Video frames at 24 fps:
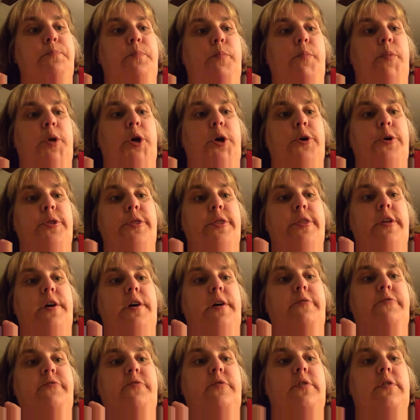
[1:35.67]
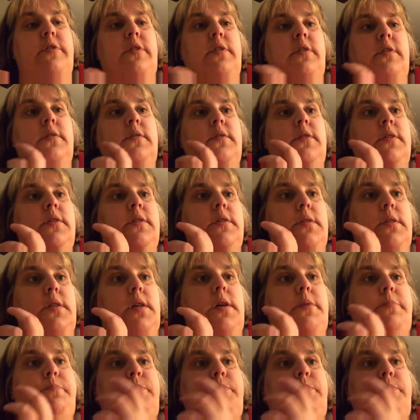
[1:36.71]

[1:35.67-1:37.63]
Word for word: birth of the